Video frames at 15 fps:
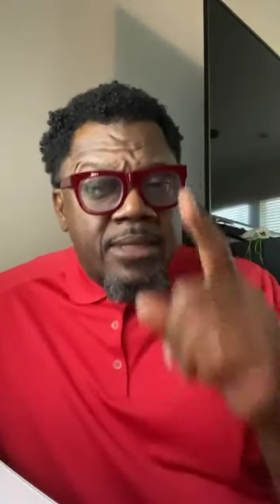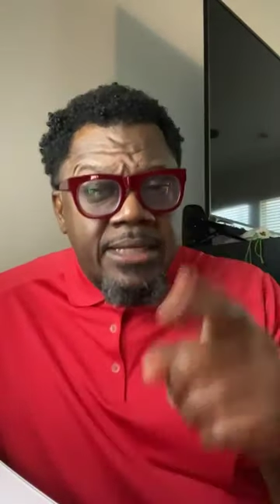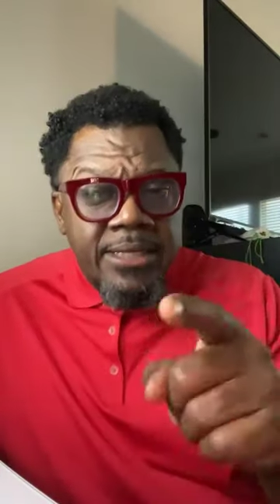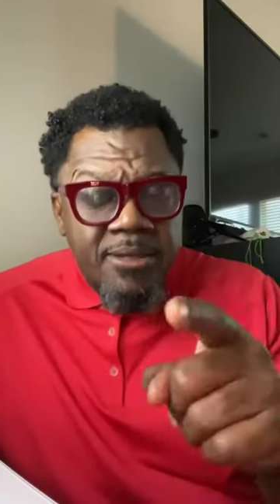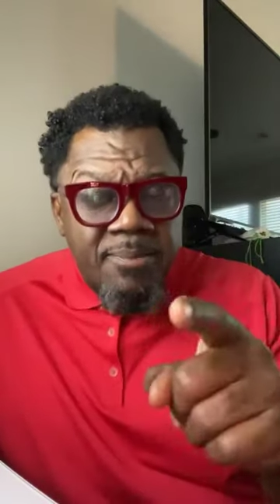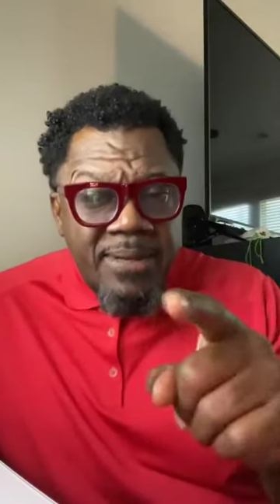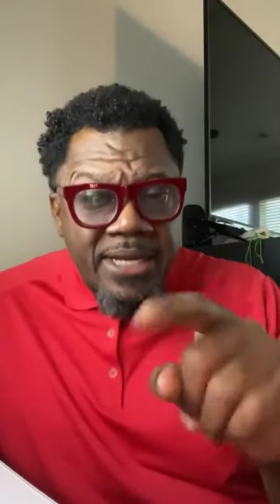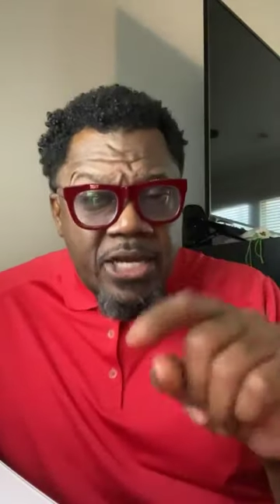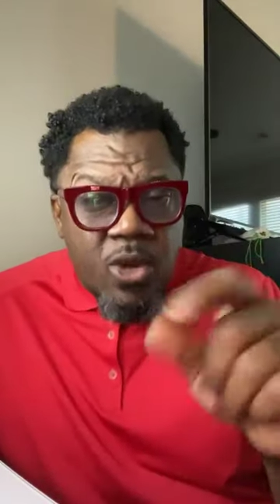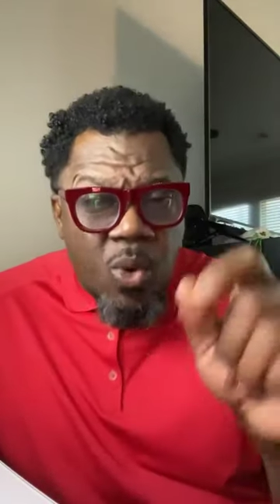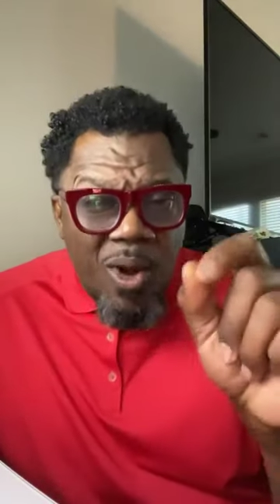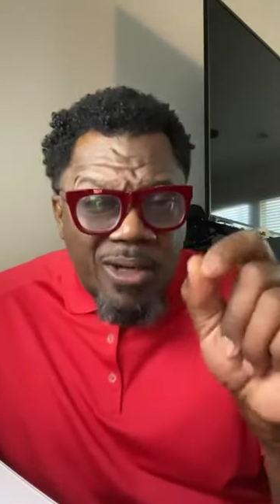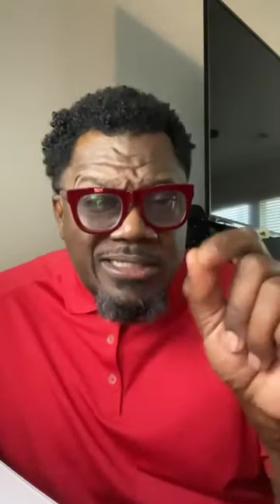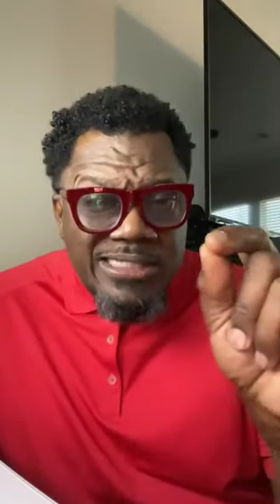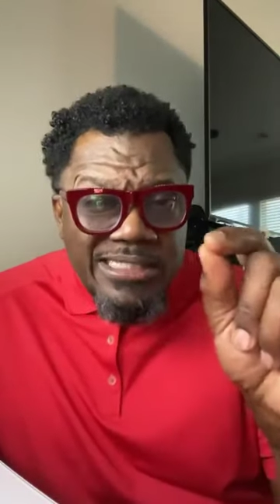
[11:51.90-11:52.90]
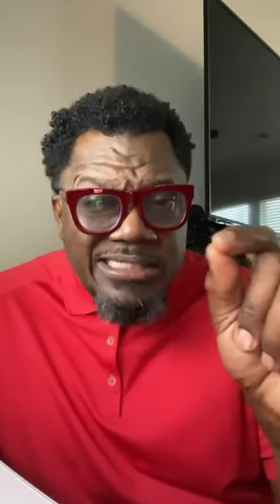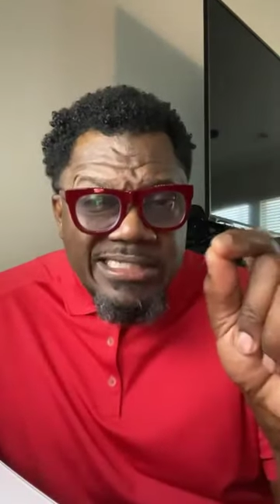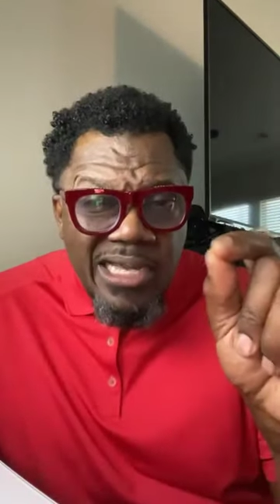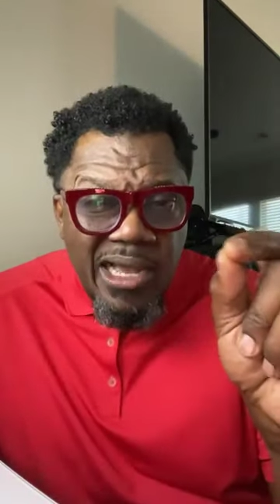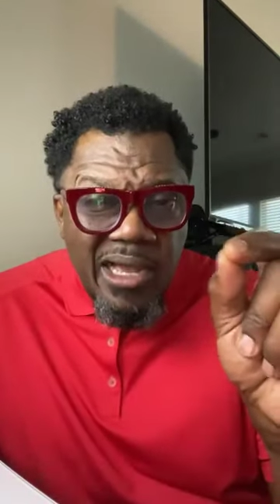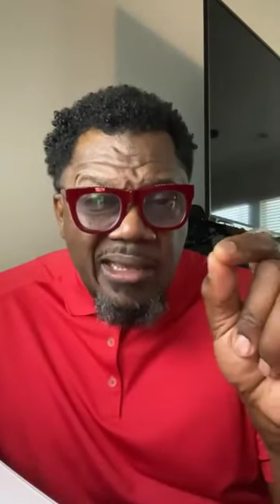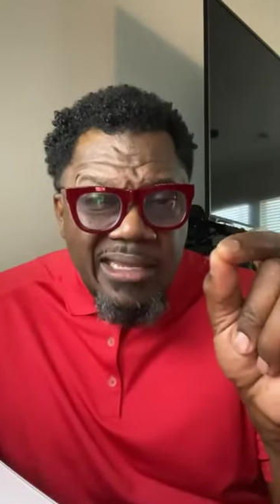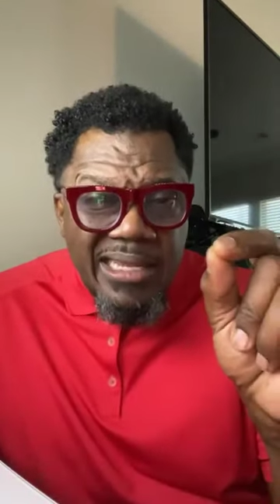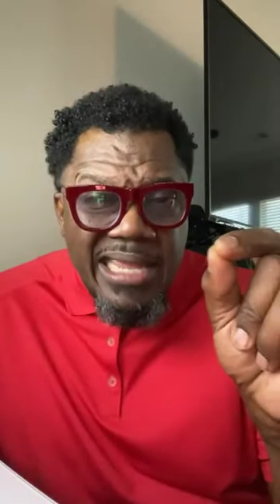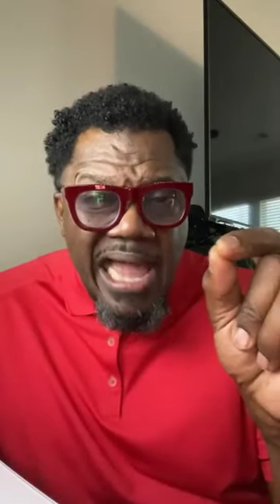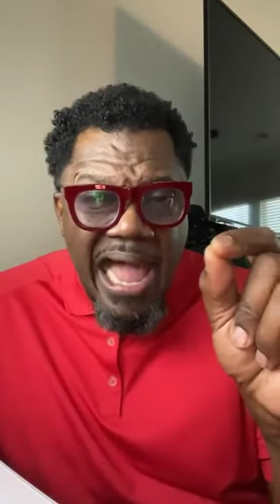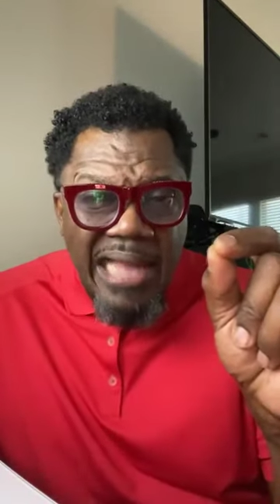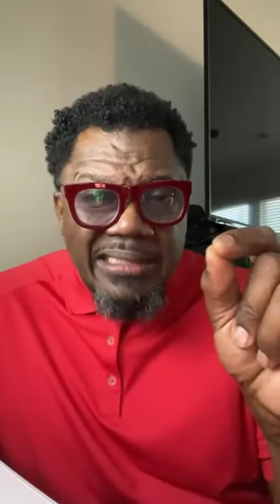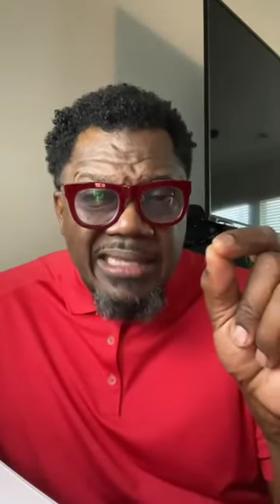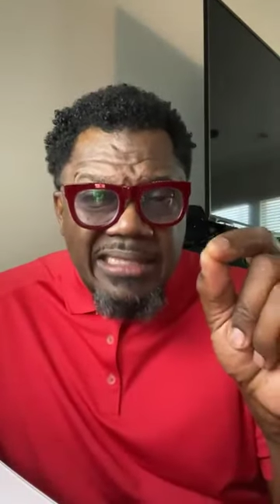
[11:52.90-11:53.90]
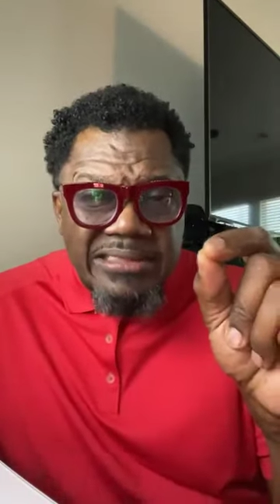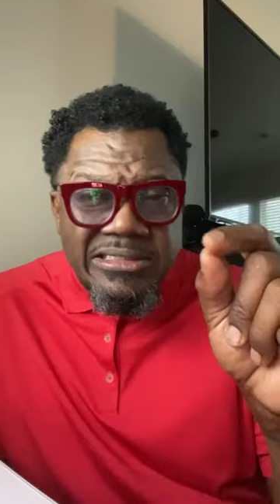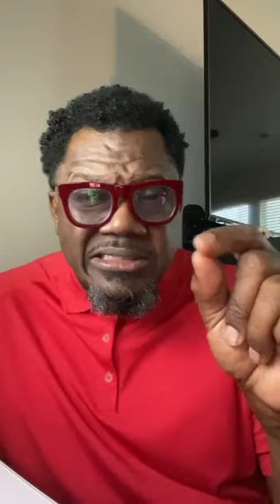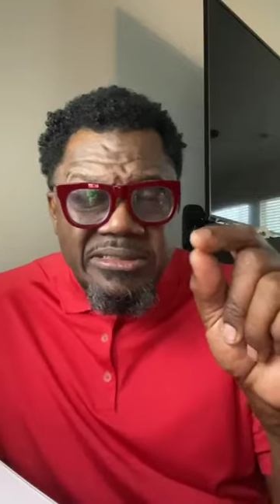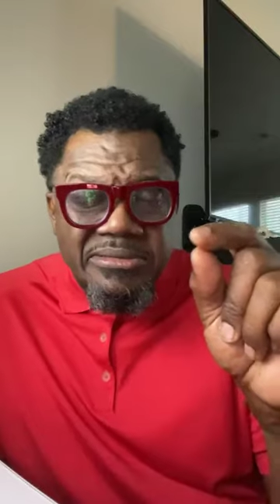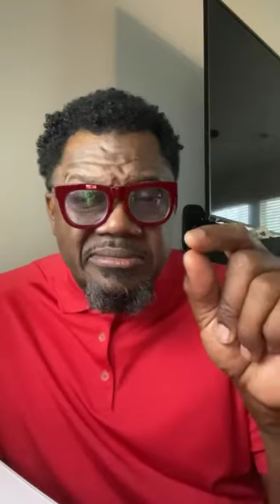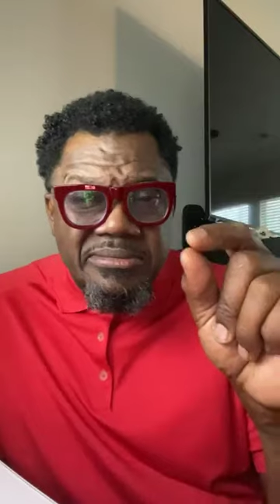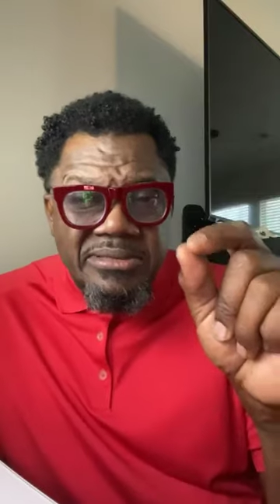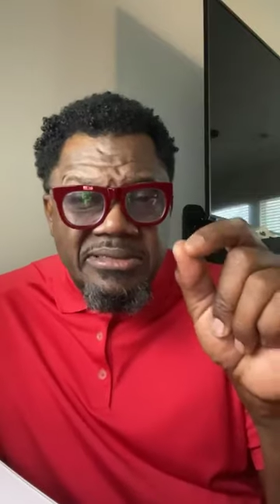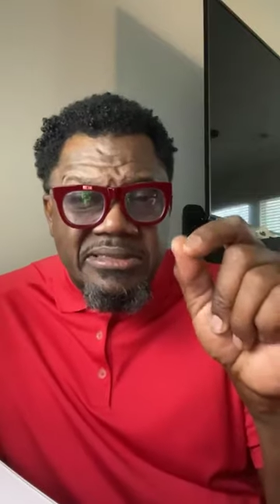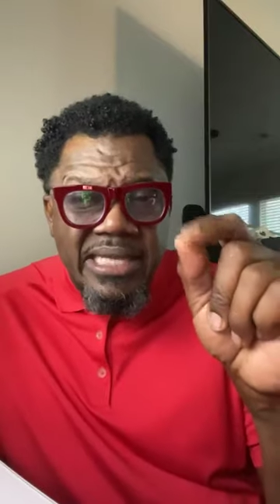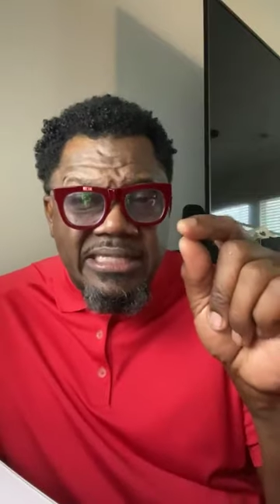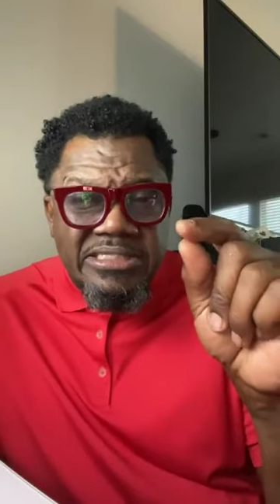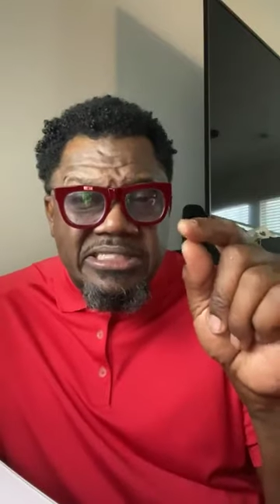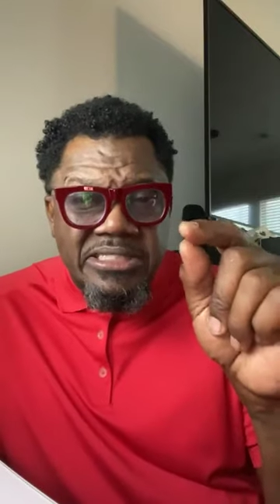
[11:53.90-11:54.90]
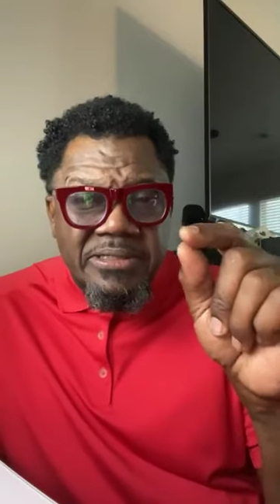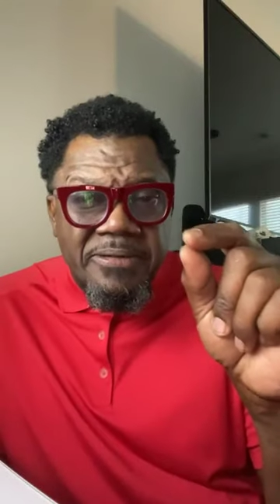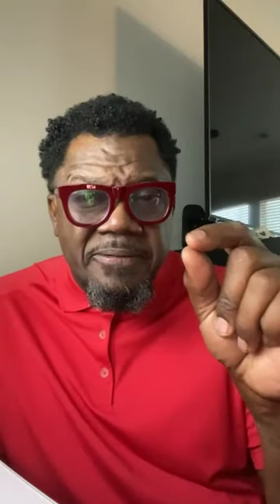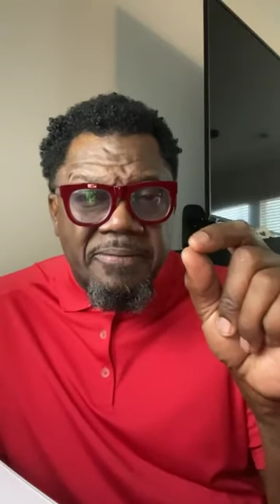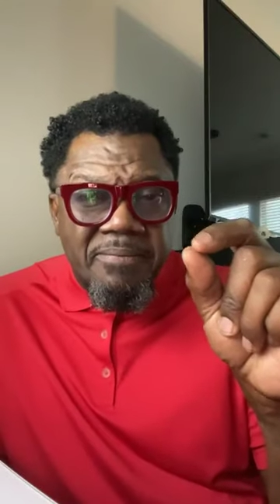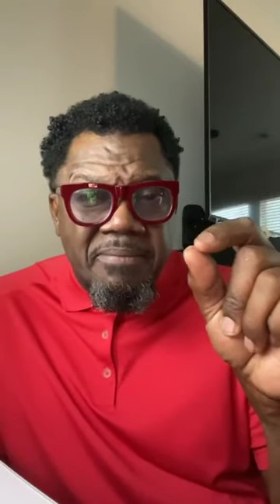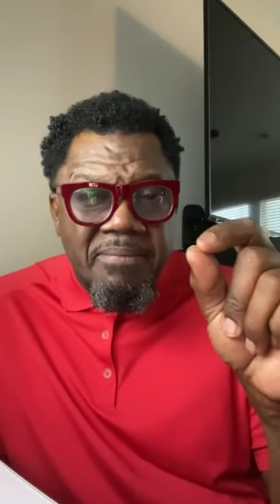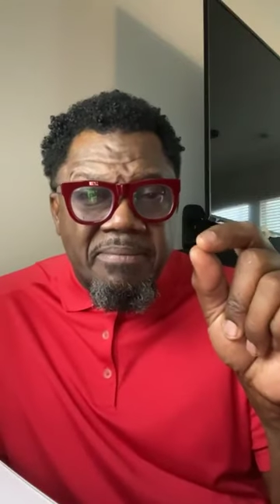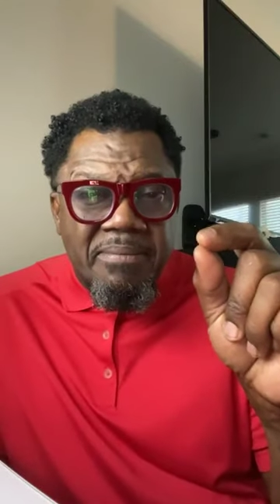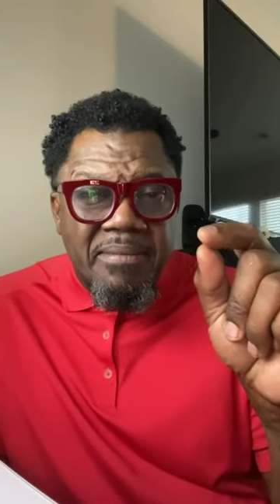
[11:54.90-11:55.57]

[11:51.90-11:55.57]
The little bitty quirks that y'all got that you